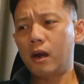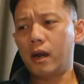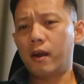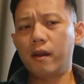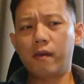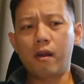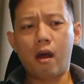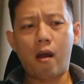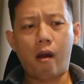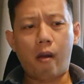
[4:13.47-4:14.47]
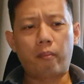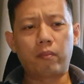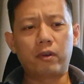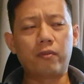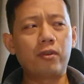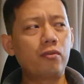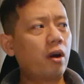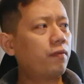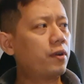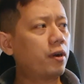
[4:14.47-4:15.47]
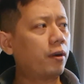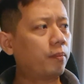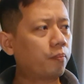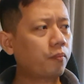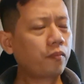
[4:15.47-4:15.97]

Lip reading: I did the review of the